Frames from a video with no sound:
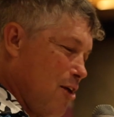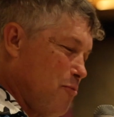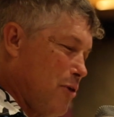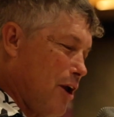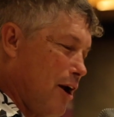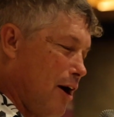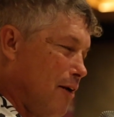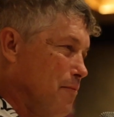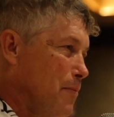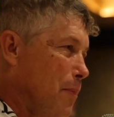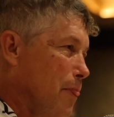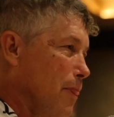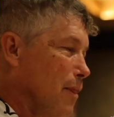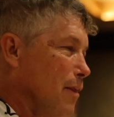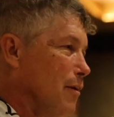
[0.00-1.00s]
But,
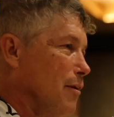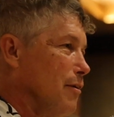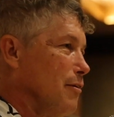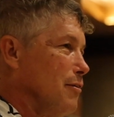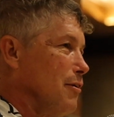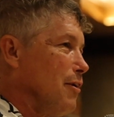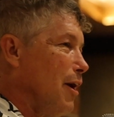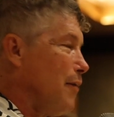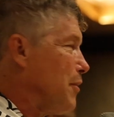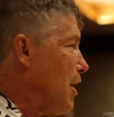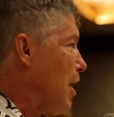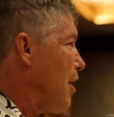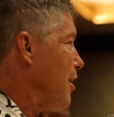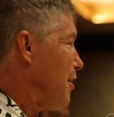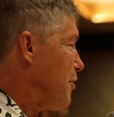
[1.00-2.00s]
and
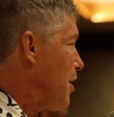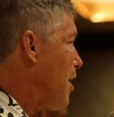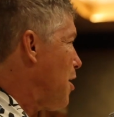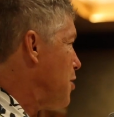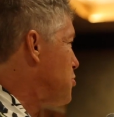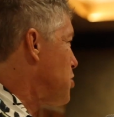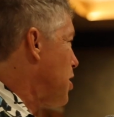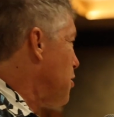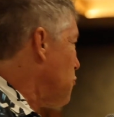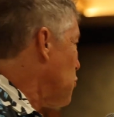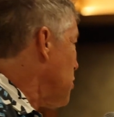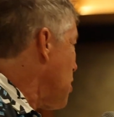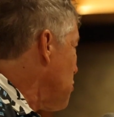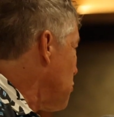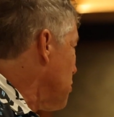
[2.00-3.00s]
then I said, in
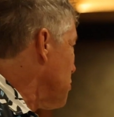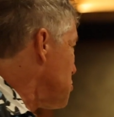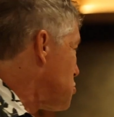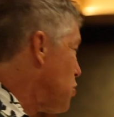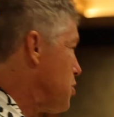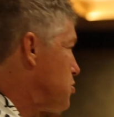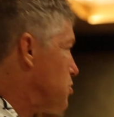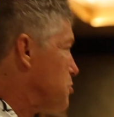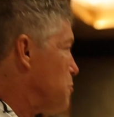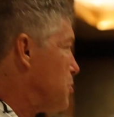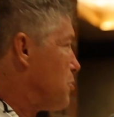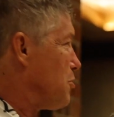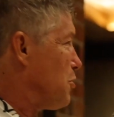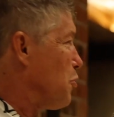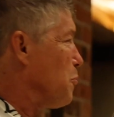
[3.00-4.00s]
one other illustration,
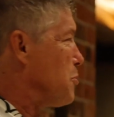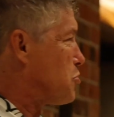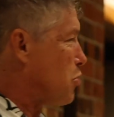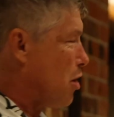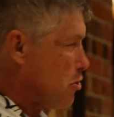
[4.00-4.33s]
you know, Mr.